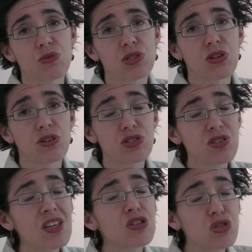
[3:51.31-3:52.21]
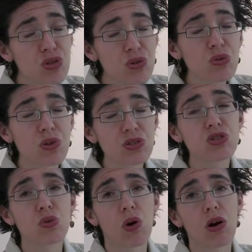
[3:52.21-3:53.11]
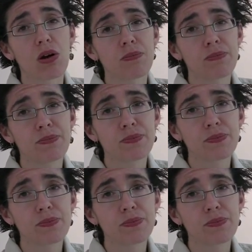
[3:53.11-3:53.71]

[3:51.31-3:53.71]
result. So they do harm.